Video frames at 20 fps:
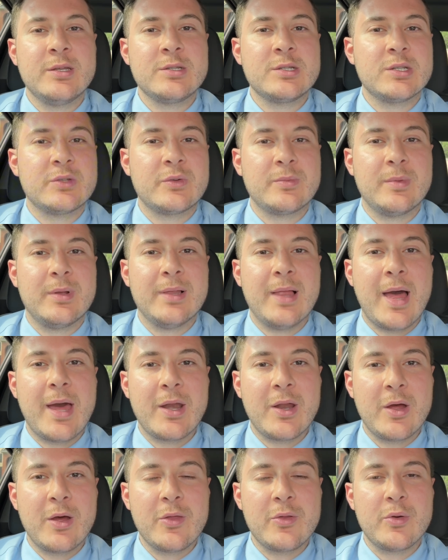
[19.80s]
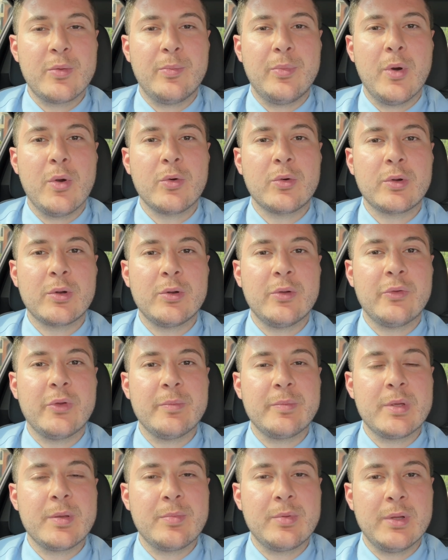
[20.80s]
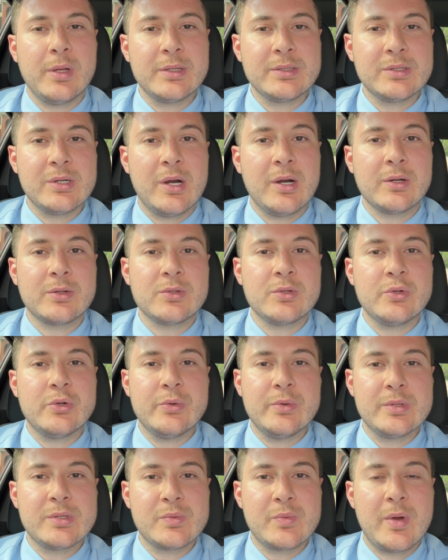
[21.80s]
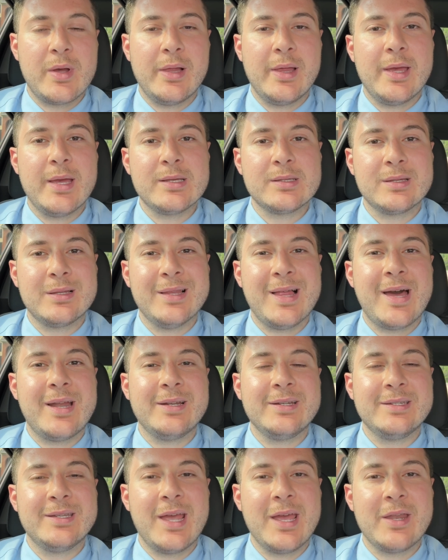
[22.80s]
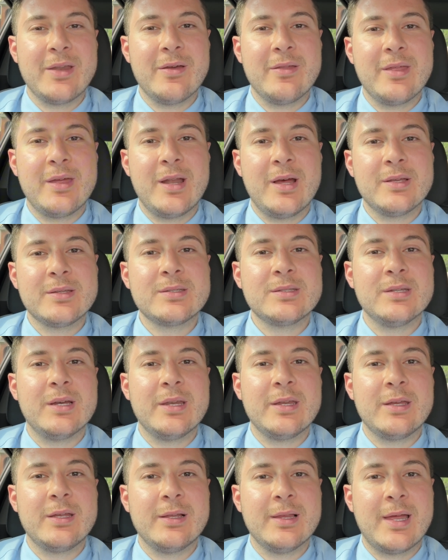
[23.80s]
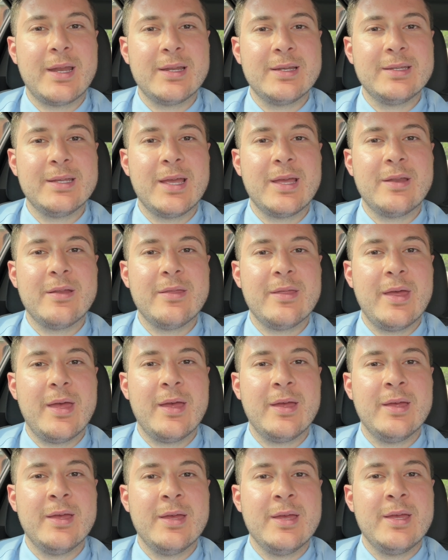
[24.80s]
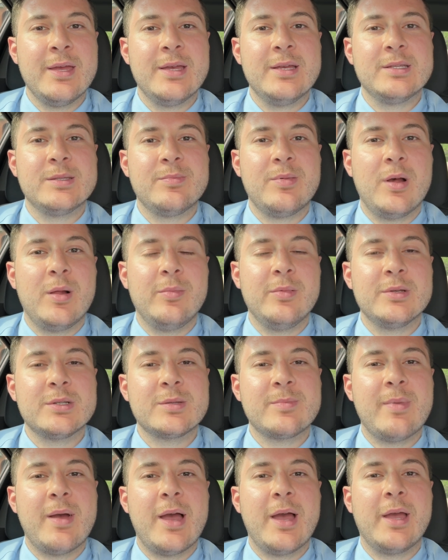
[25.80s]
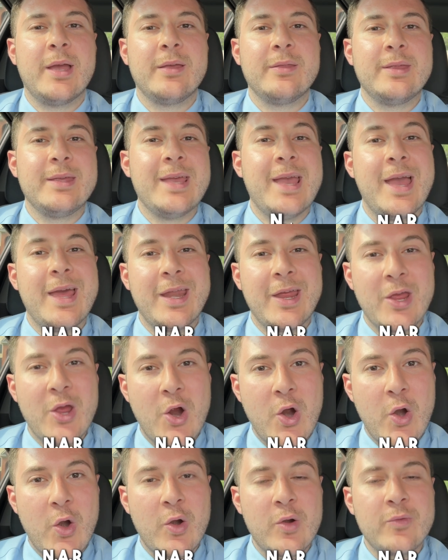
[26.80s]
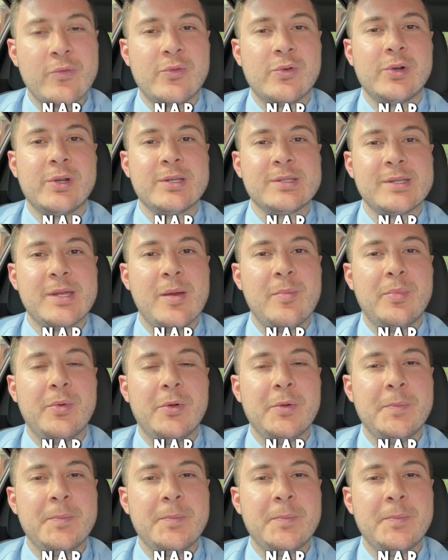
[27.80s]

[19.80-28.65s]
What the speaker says: just from a lot of other brokers and people I talk to, as well as a lot of data that I'll study and a lot of data that is published by the NAR, for example.